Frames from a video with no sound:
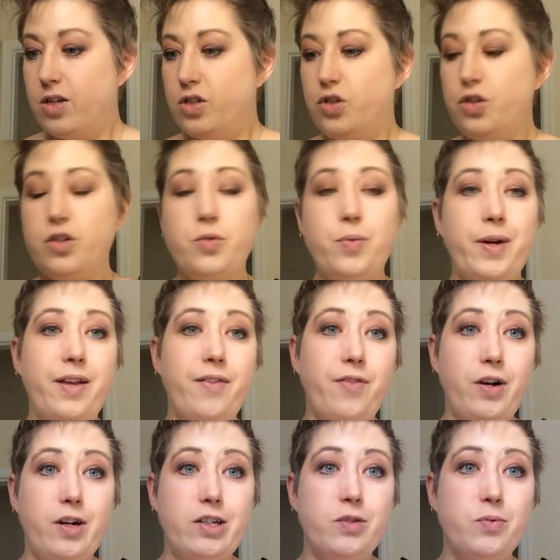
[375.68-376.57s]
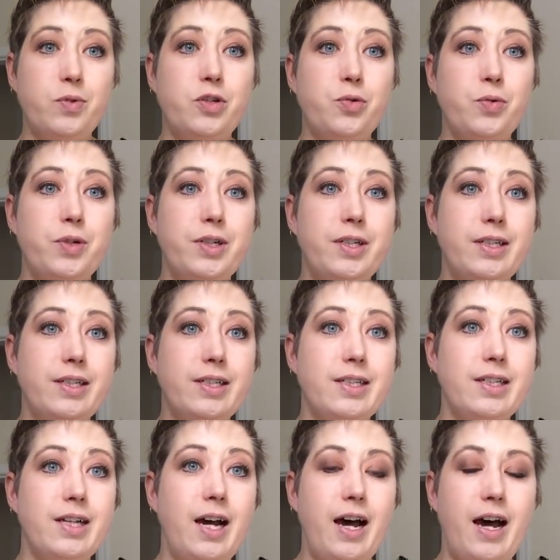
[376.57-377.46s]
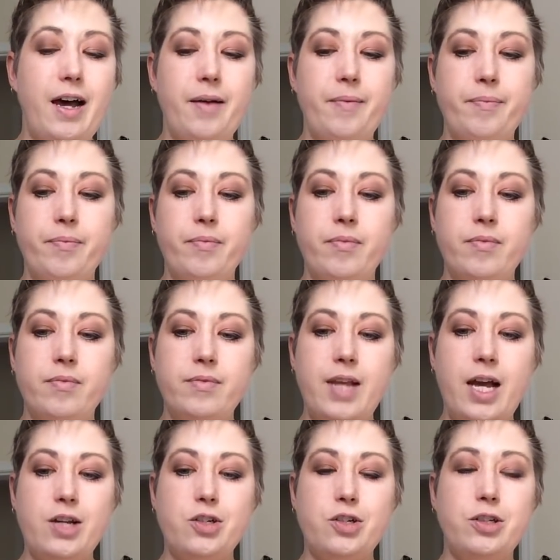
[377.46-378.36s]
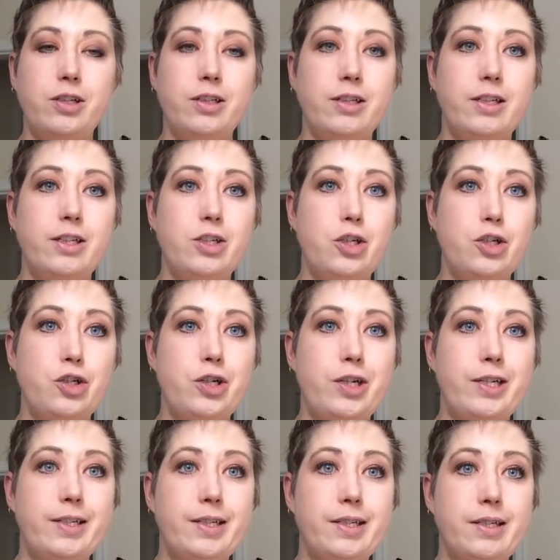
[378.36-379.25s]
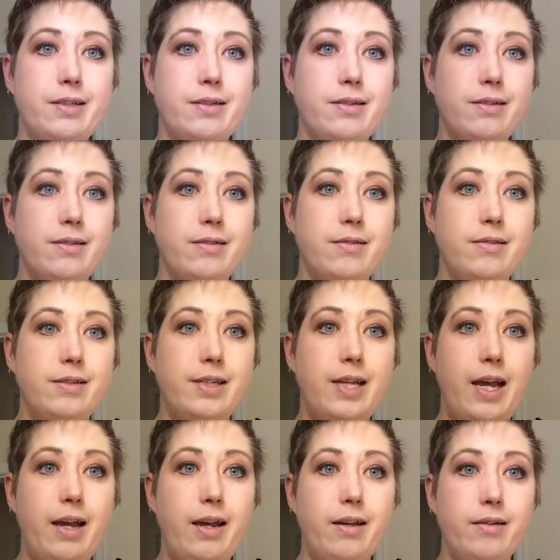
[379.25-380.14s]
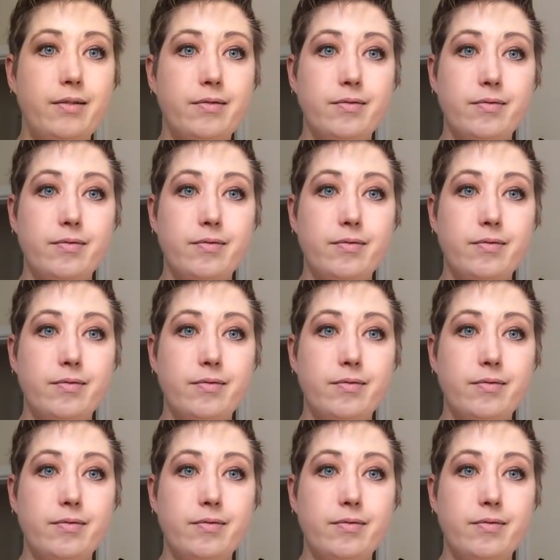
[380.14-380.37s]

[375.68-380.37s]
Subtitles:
June 21st, which was National Indigenous Day.